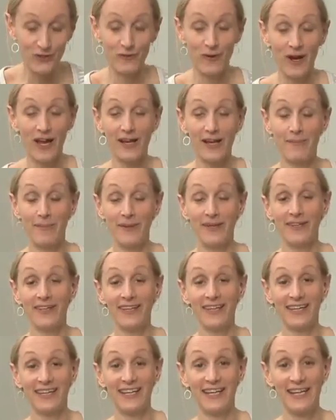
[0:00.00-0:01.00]
dried
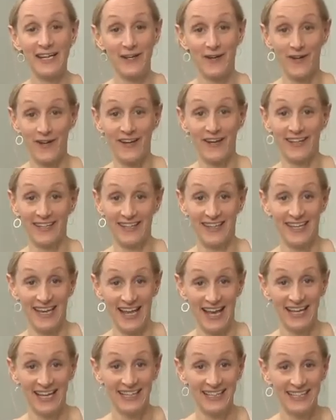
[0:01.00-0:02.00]
milk can get caught in the
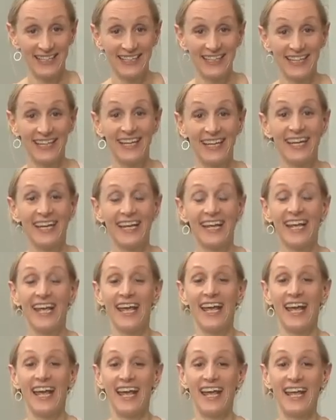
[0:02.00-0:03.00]
neck.
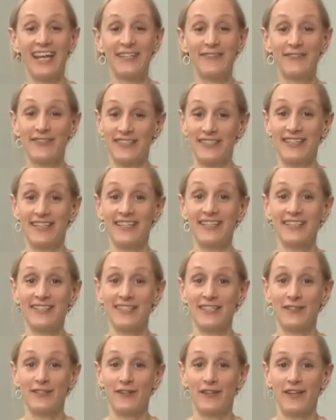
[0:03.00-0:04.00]
And you see
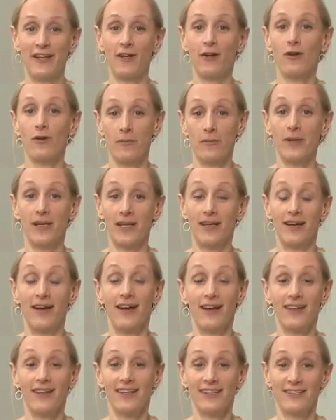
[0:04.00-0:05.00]
this and you're like, oh my
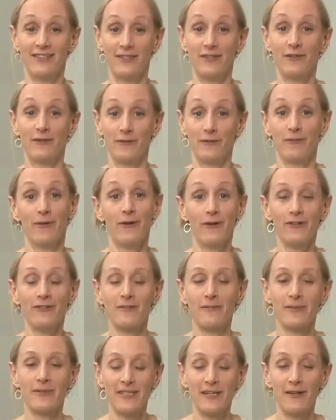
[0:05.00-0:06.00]
God, that's so
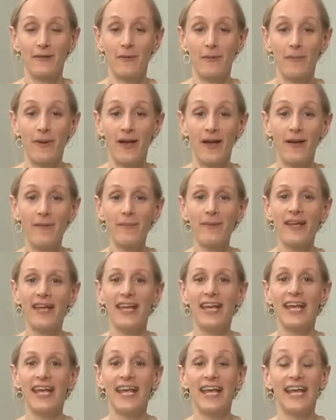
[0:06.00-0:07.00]
gross, I'm a terrible mom.
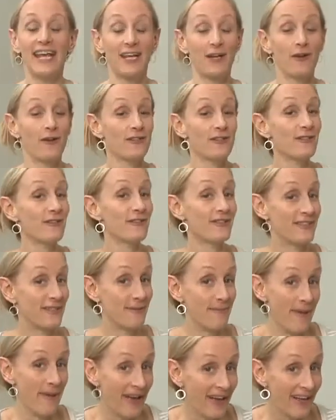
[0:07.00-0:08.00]
It can also
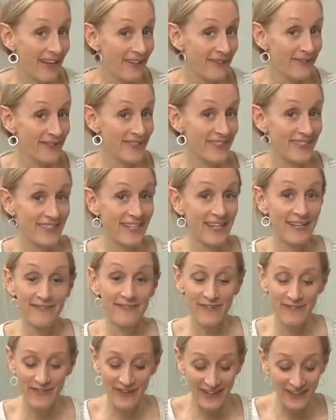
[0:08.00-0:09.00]
smell, which is kind
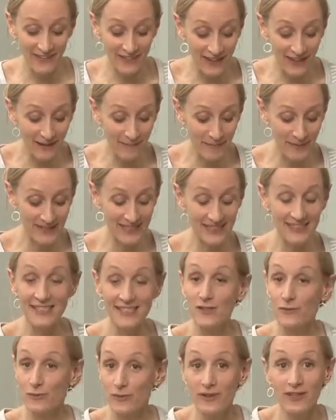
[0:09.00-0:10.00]
of a funny thing, but this
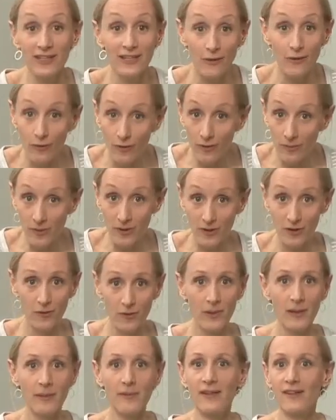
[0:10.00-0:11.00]
is really normal.
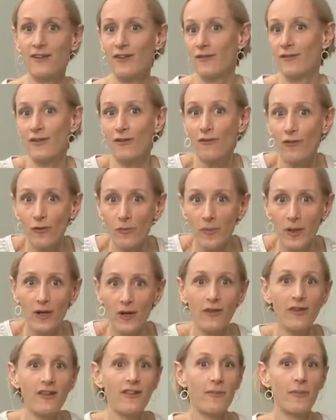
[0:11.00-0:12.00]
Your baby's consuming
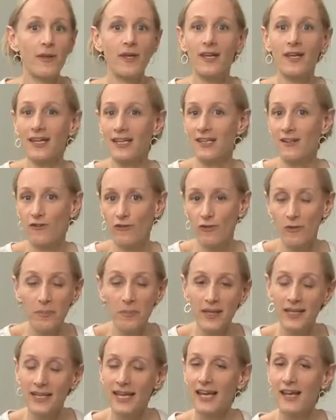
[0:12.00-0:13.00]
all this milk and it's
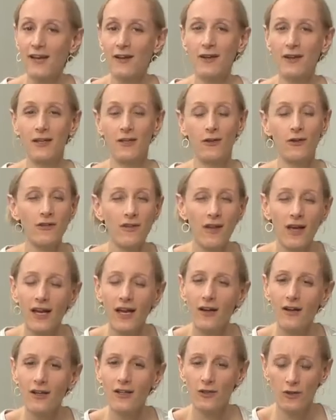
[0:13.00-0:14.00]
dripping down, and you're
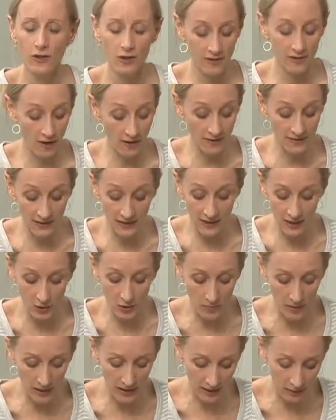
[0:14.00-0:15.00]
tired and you're exhausted and
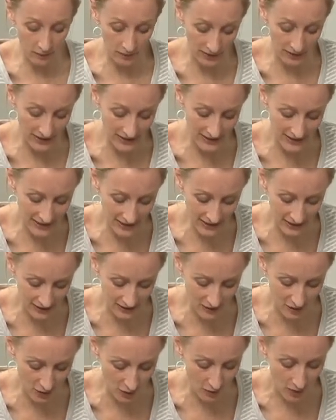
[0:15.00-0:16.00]
you might not really see
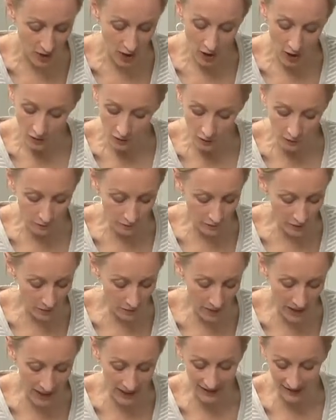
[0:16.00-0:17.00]
it. So don't
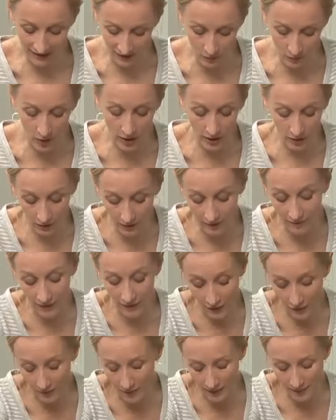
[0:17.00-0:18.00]
feel bad. That's why you're
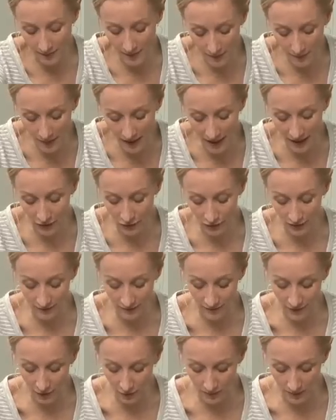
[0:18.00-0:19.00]
giving your baby a bath. You're
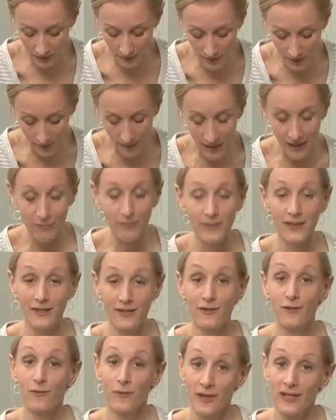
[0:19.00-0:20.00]
giving your baby a bath
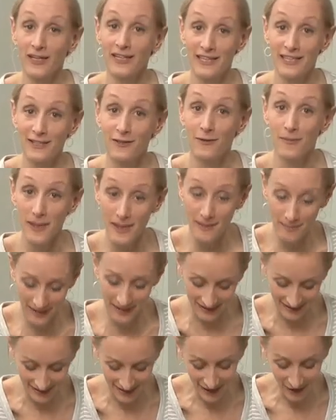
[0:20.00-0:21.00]
because you want to clean your
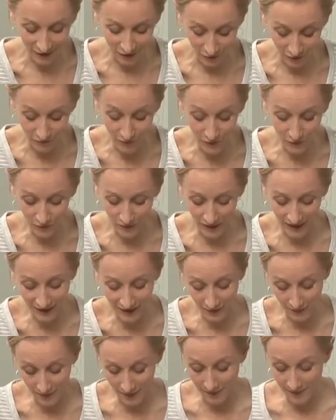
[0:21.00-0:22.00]
baby. So if you find
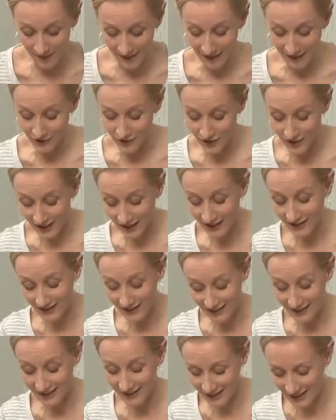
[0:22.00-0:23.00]
that your baby's actually not
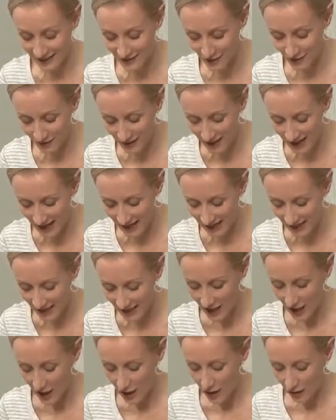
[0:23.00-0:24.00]
clean, that's okay.
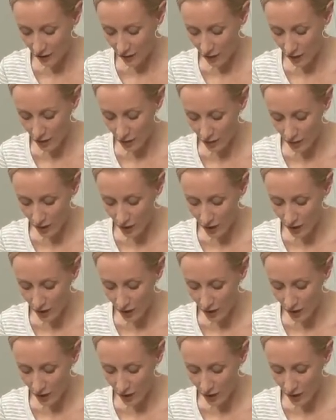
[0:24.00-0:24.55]
So